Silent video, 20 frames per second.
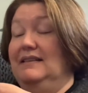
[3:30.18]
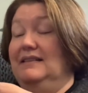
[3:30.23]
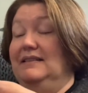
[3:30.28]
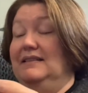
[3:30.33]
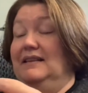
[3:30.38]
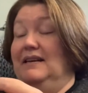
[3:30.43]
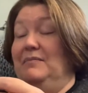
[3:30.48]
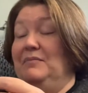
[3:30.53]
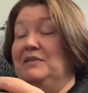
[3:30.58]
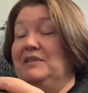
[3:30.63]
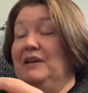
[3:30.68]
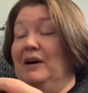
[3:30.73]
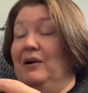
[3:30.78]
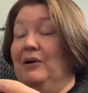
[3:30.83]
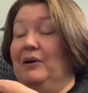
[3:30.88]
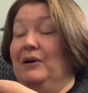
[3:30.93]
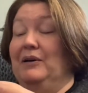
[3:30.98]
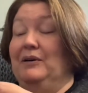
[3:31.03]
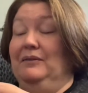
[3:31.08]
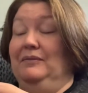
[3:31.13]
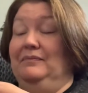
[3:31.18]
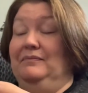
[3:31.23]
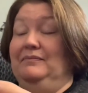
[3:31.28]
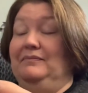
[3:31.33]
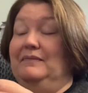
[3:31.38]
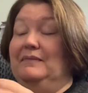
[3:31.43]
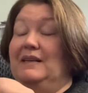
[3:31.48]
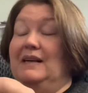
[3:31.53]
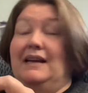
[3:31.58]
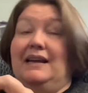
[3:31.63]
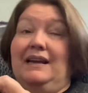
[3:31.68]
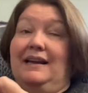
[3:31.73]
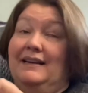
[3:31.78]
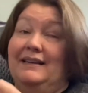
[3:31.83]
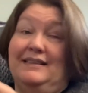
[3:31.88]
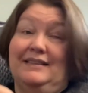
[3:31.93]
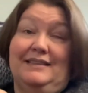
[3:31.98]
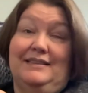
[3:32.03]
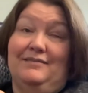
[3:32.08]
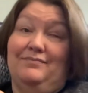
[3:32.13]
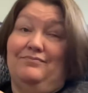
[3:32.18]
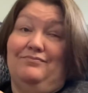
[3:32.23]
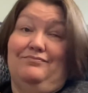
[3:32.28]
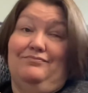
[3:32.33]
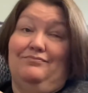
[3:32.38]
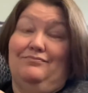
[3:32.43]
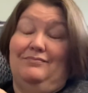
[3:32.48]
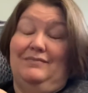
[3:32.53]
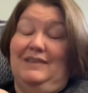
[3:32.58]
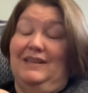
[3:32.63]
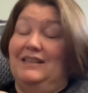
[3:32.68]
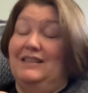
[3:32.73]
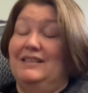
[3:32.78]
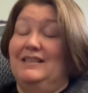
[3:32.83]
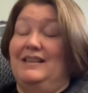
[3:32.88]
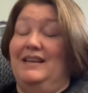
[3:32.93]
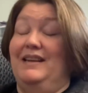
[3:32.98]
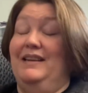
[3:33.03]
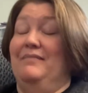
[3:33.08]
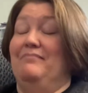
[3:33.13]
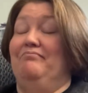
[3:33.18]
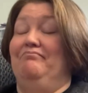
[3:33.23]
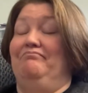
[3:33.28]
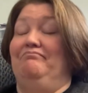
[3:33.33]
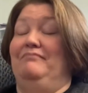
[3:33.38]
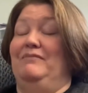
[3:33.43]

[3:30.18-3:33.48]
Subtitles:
I'm a talker. I just am.